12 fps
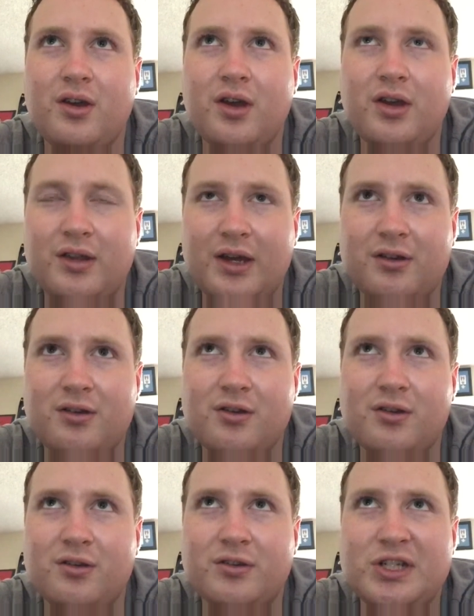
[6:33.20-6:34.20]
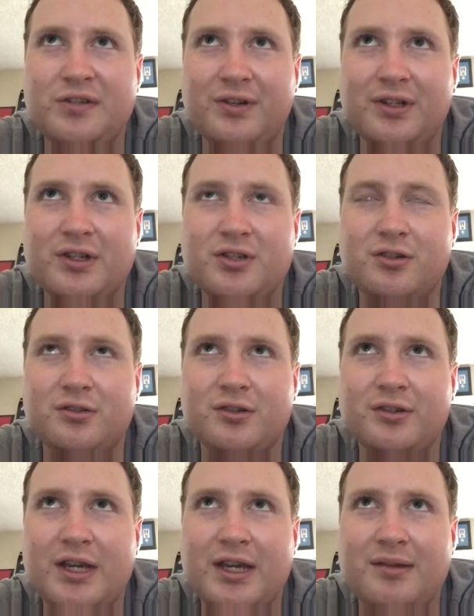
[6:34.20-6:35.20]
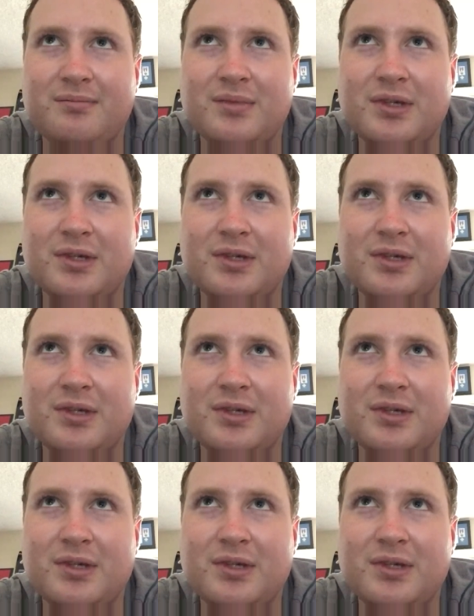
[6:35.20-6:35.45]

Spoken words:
And that girl, she finally told her name,